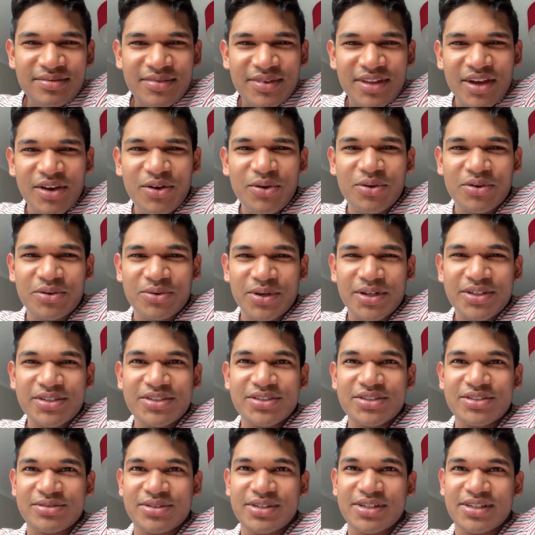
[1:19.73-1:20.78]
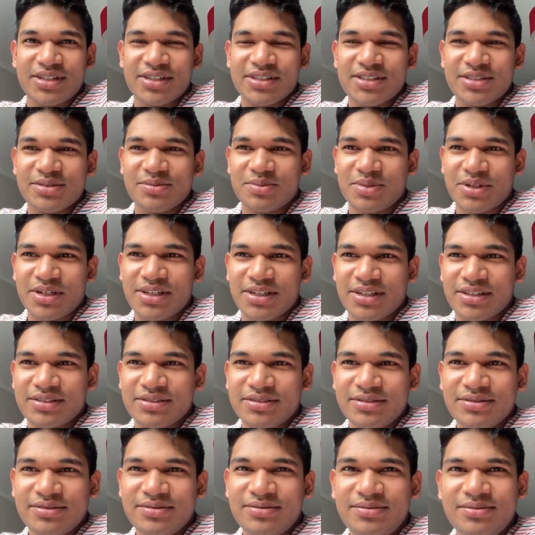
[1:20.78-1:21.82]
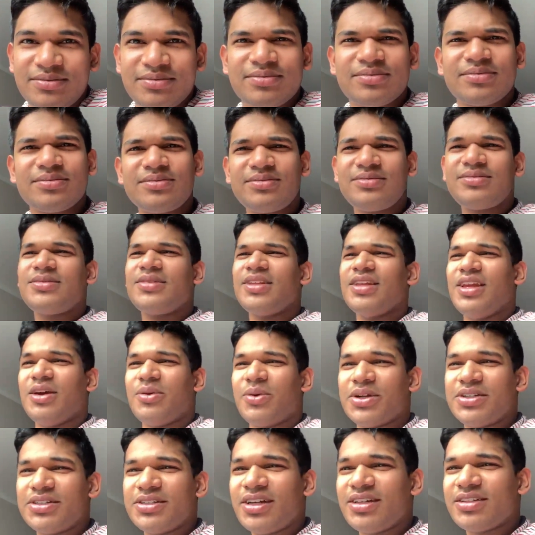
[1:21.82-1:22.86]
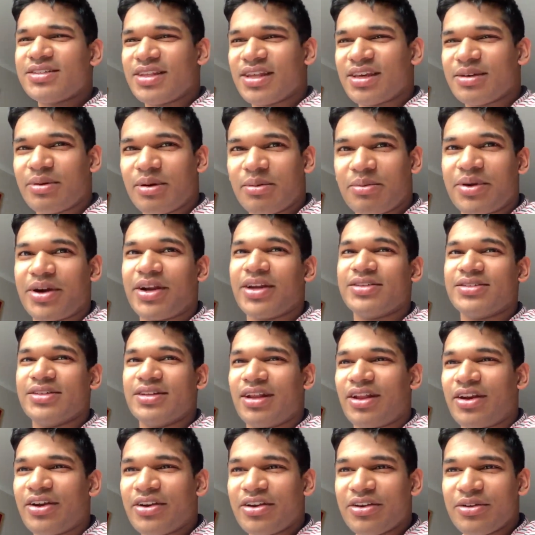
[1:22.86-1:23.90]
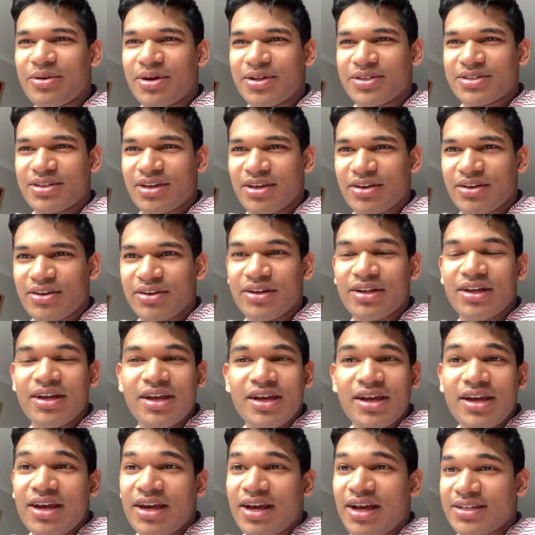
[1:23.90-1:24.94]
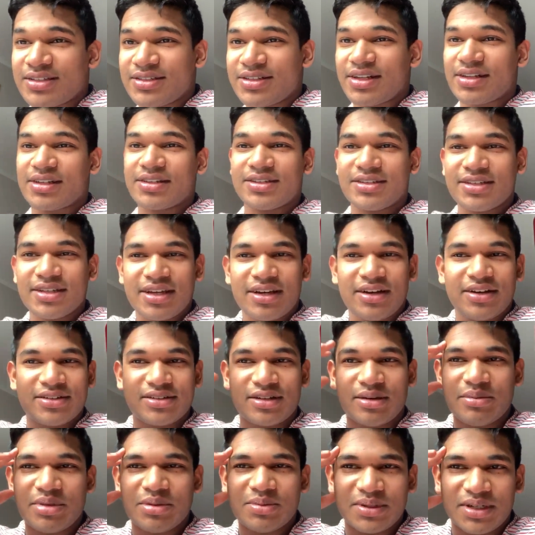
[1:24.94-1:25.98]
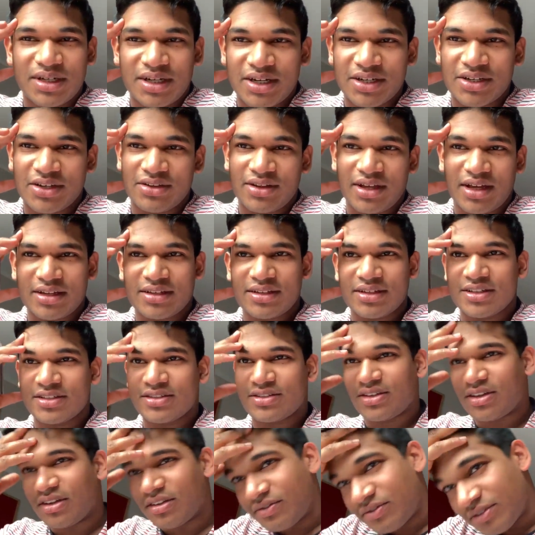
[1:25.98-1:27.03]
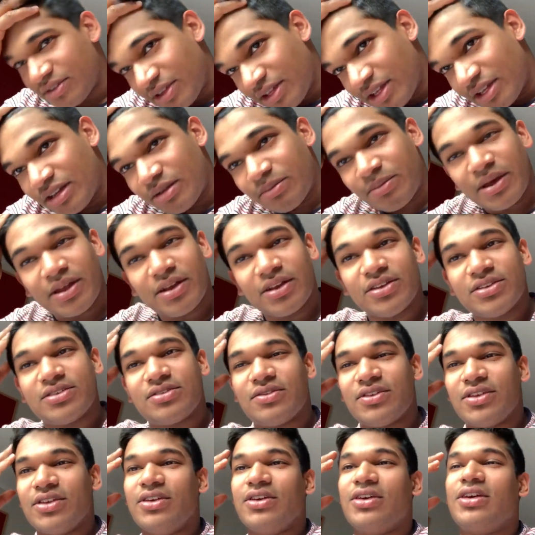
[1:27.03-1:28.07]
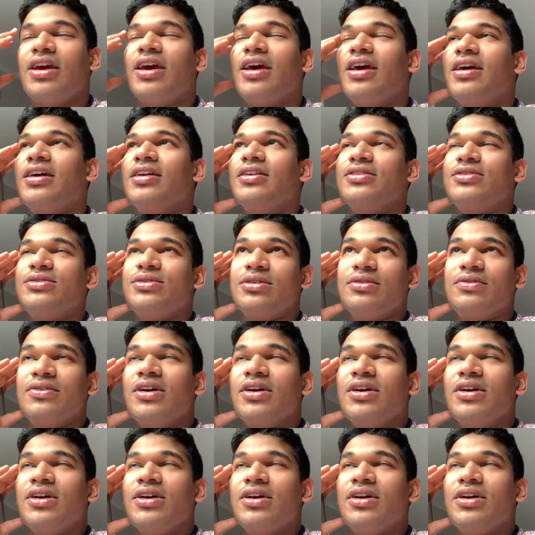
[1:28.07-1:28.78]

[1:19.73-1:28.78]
Oh, questions already. This is brilliant. Yeah, what do you guys think about Brexit? I don't know what's going on. As in, I can see how some people argue that it's good for the independence of the UK and